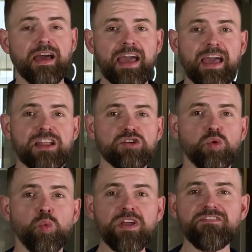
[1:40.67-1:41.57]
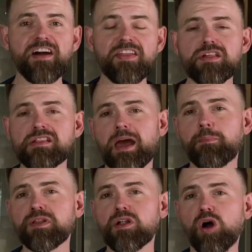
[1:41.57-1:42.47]
And we find this
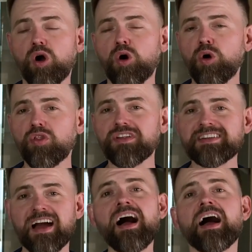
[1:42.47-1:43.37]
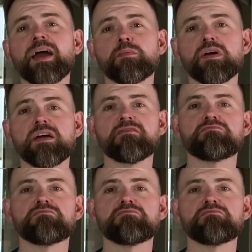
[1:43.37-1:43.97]
happens all the time